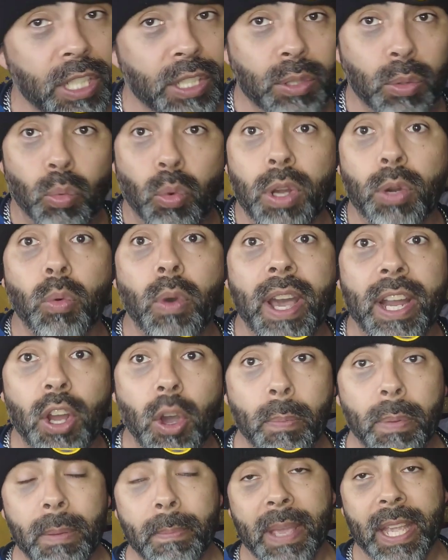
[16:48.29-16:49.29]
is the one wide
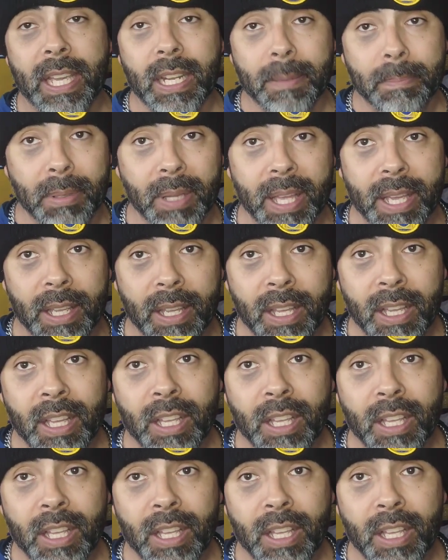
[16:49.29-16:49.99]
open making a play.